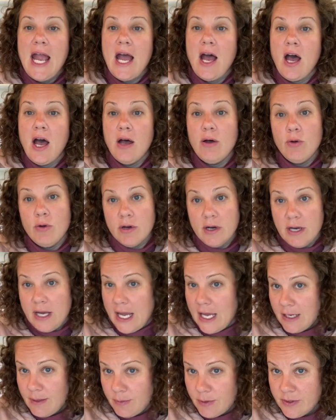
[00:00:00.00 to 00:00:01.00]
or
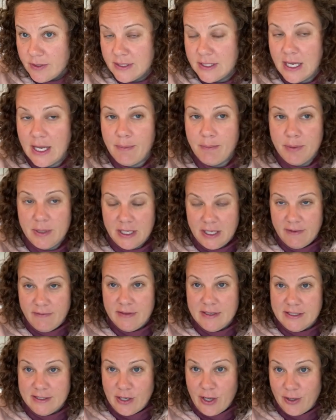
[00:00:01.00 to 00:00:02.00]
animals, I
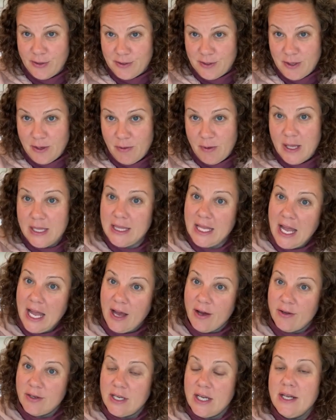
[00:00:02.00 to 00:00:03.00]
believe, is also
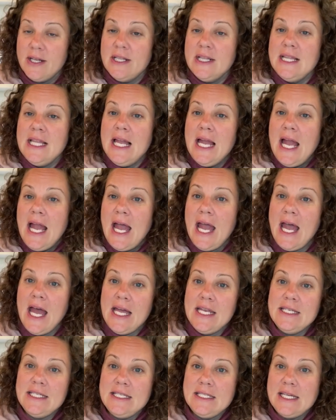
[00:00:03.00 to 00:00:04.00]
allowed.
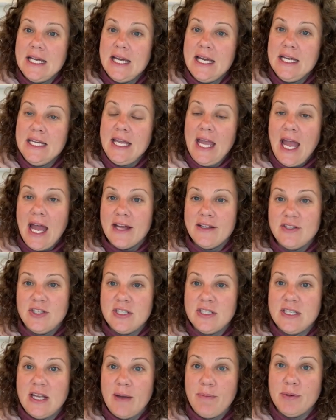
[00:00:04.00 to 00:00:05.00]
And yeah, it's
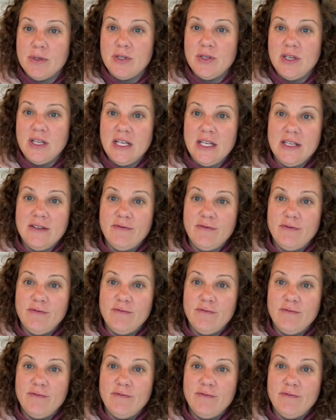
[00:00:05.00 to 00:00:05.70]
just an opportunity